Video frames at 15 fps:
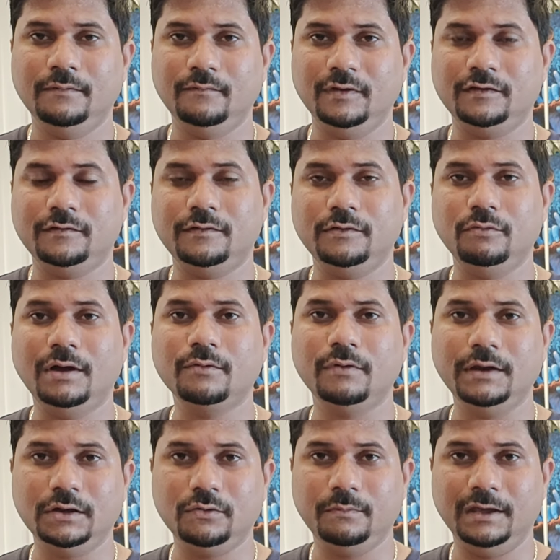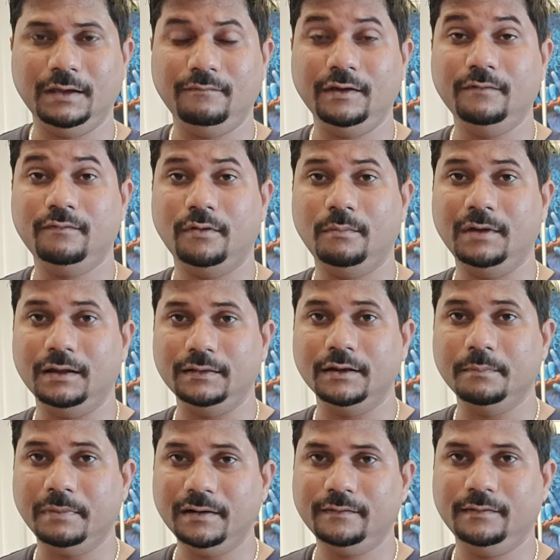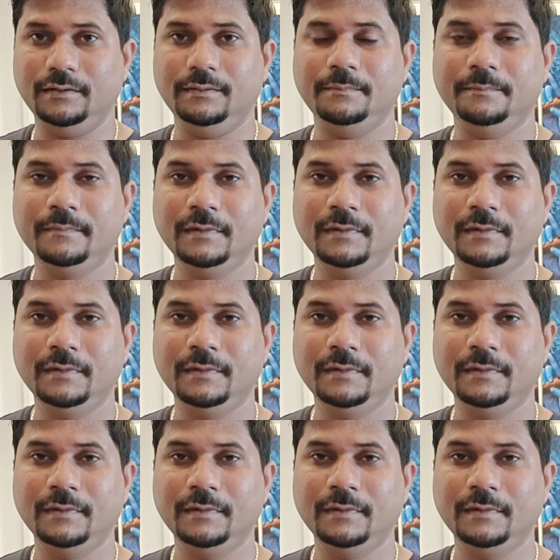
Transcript: which you are going to be having from other person.